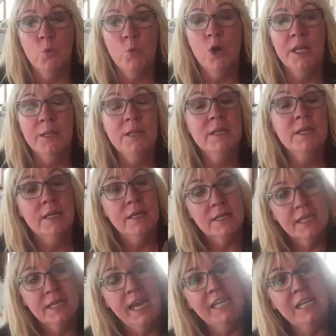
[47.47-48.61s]
One,
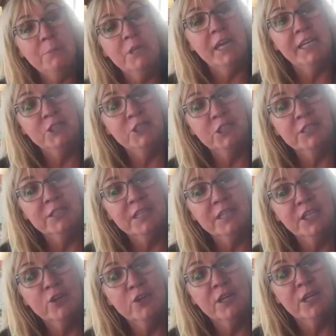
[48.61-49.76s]
a KW agent
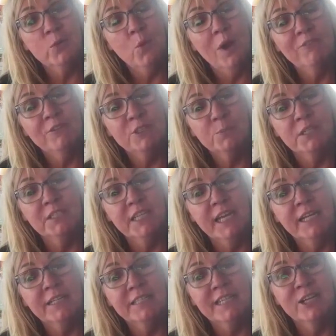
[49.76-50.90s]
here in Whitefish,
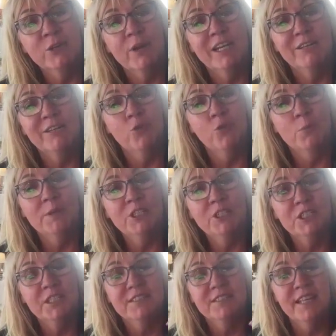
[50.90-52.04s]
Montana decorated it for me.
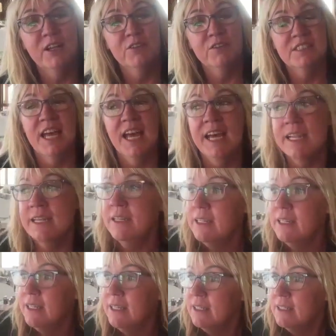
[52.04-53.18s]
She does that on the side.
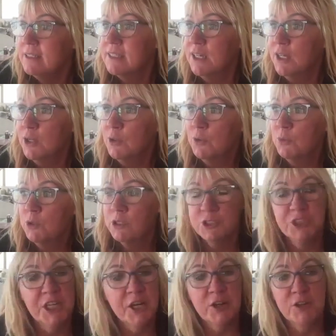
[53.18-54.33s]
So we're
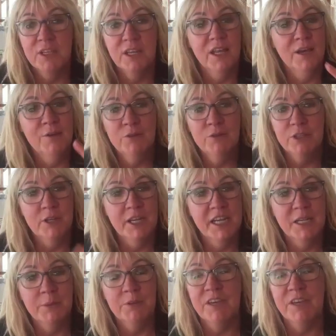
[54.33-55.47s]
sharing the love with our
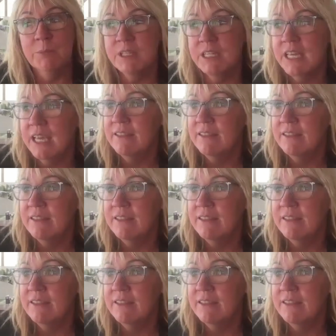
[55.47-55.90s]
KW family.